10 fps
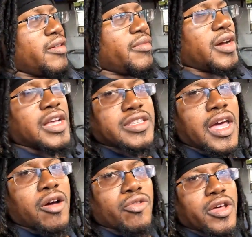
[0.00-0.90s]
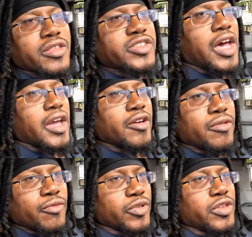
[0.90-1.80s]
but I just got a whole nother
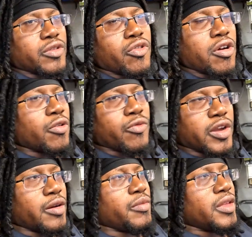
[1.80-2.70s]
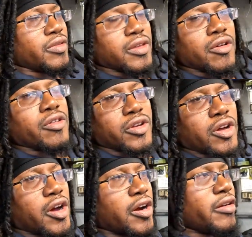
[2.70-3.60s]
tire with the chrome rim to go on the
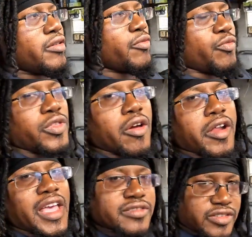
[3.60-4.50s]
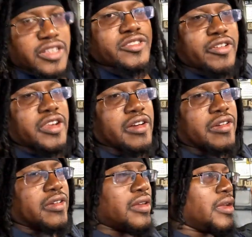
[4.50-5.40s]
car that already has the sensor in there.